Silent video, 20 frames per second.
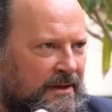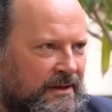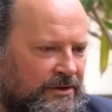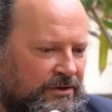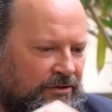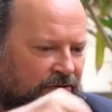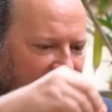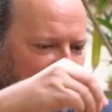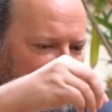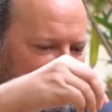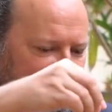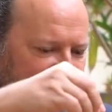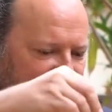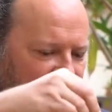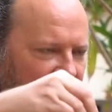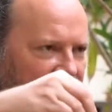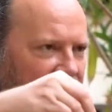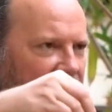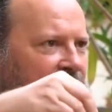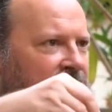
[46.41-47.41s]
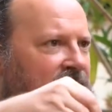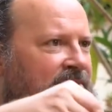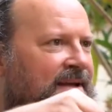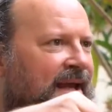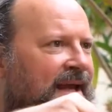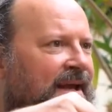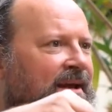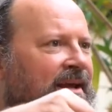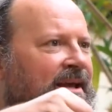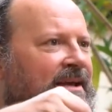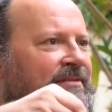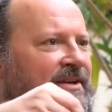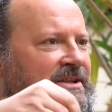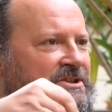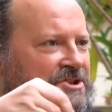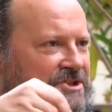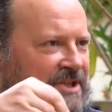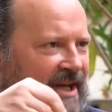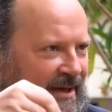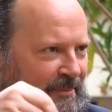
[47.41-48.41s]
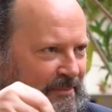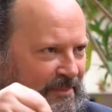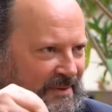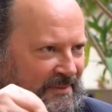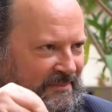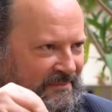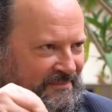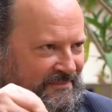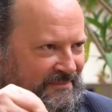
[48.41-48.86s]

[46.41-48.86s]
the rest will take a given shape.